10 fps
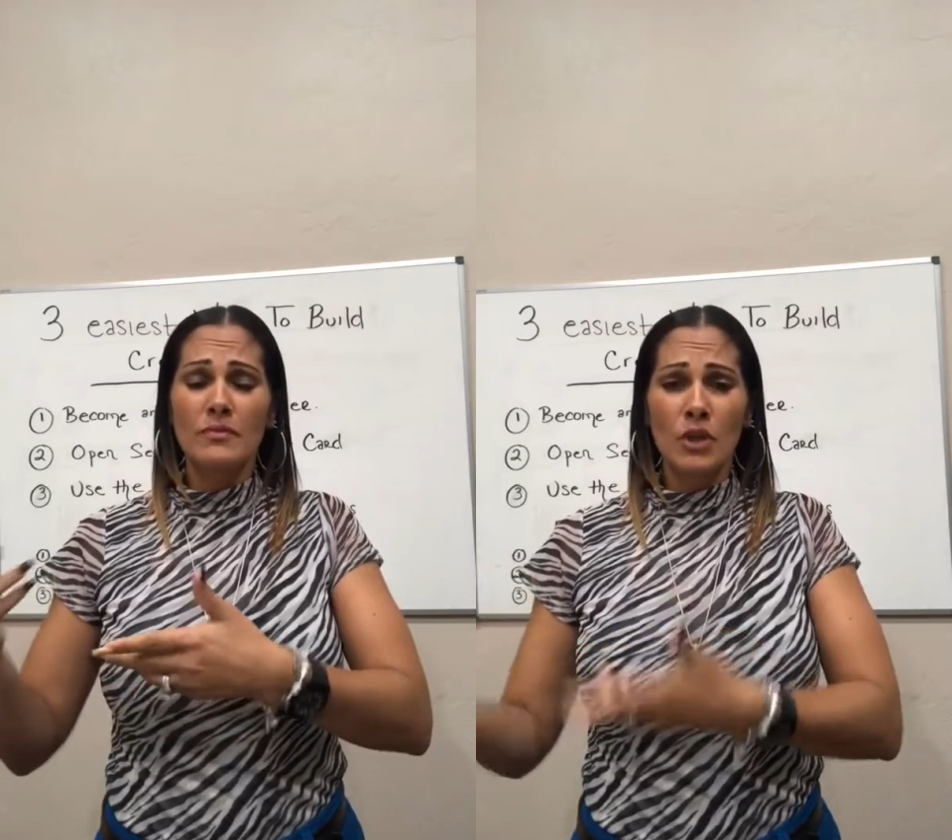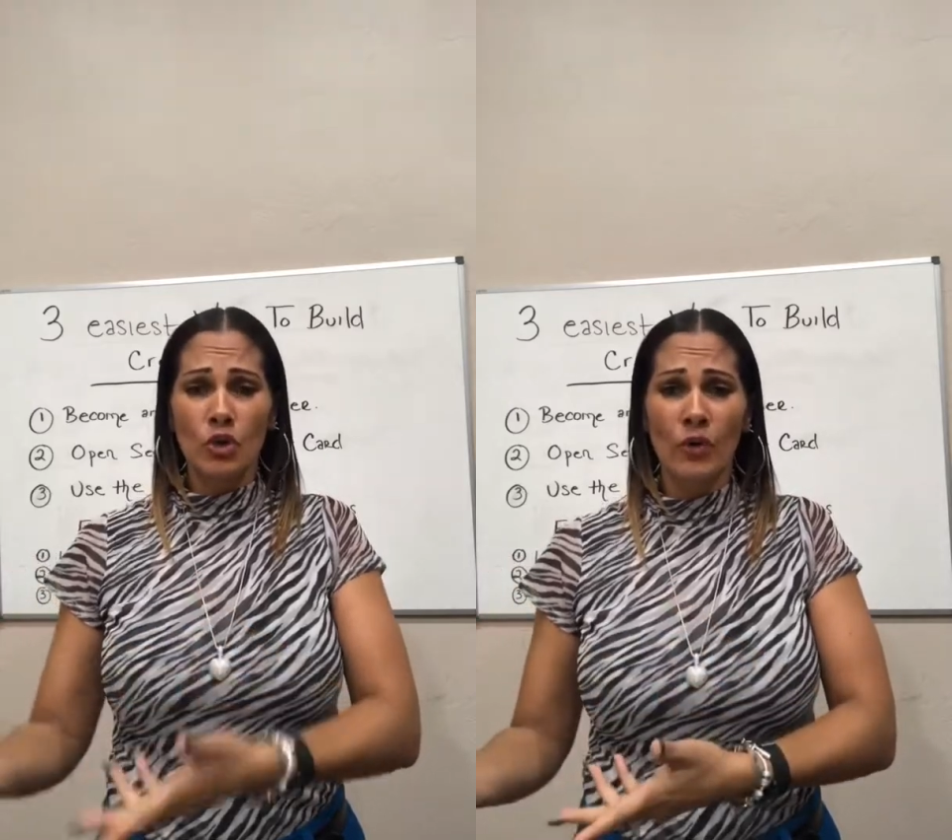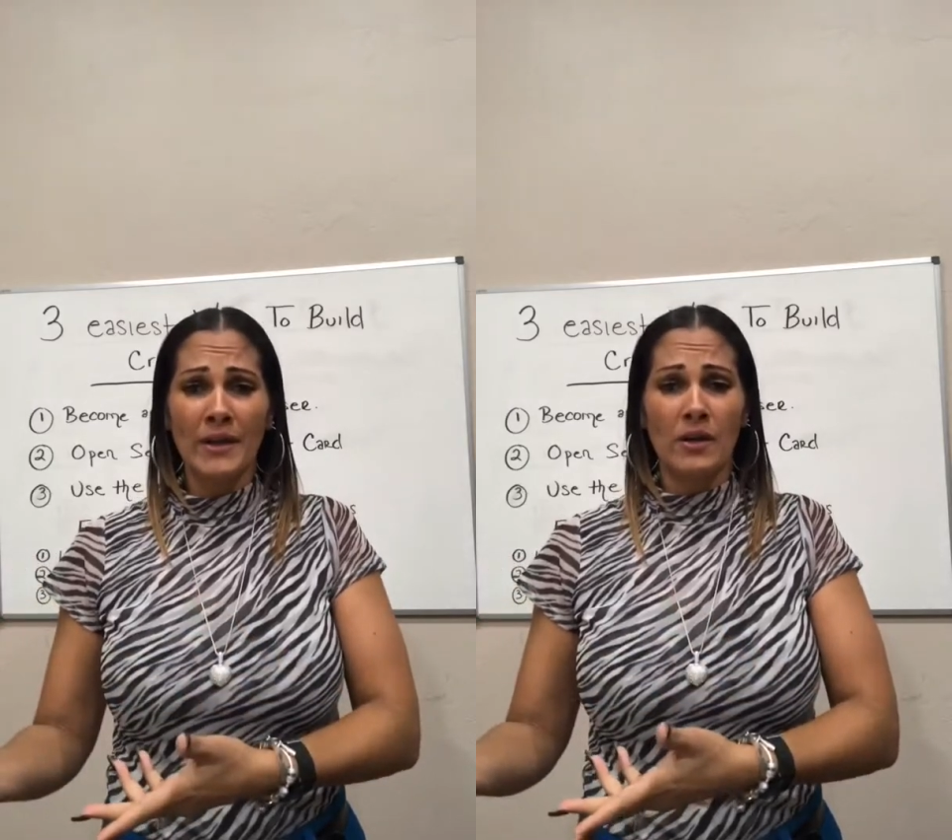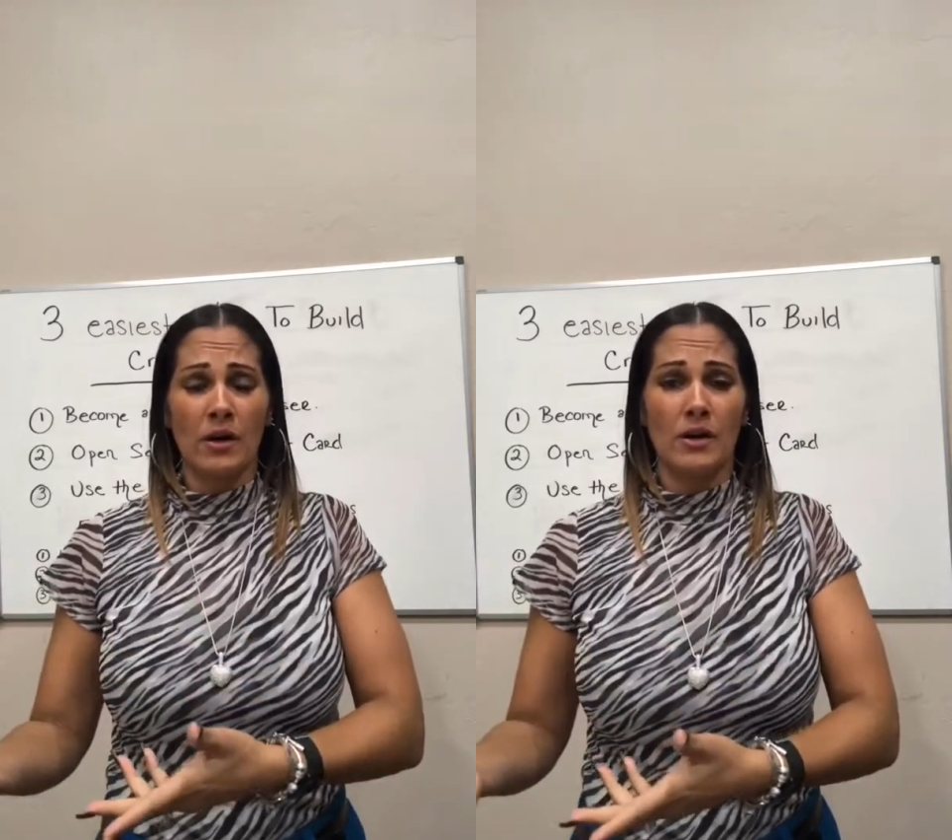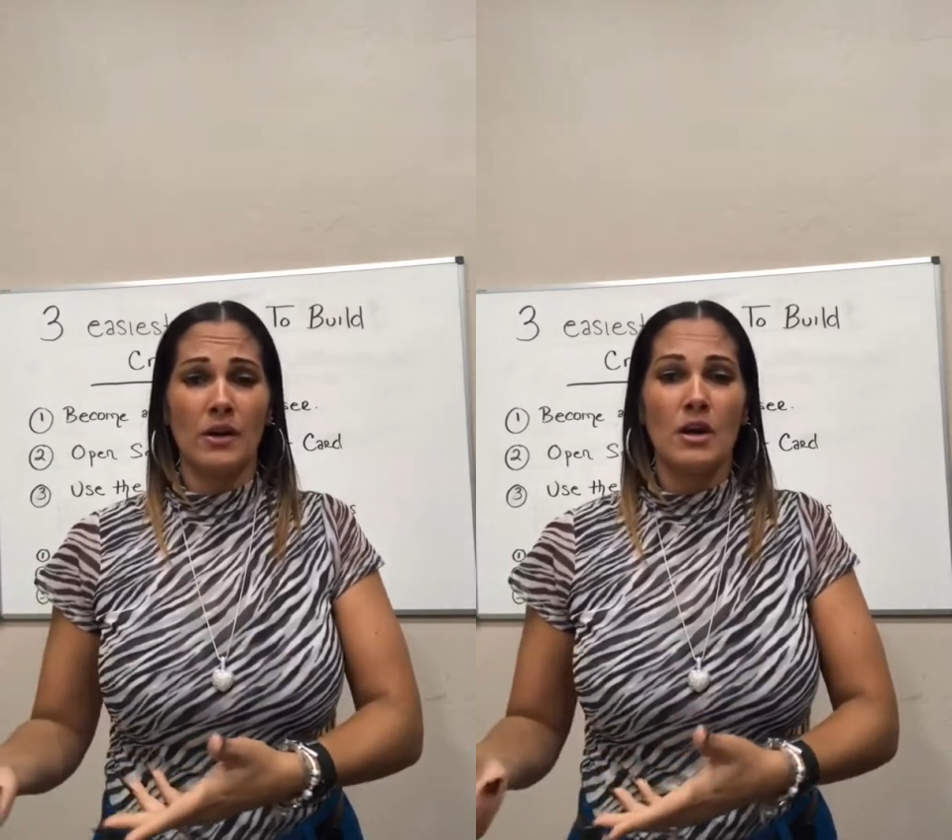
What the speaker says: credit card.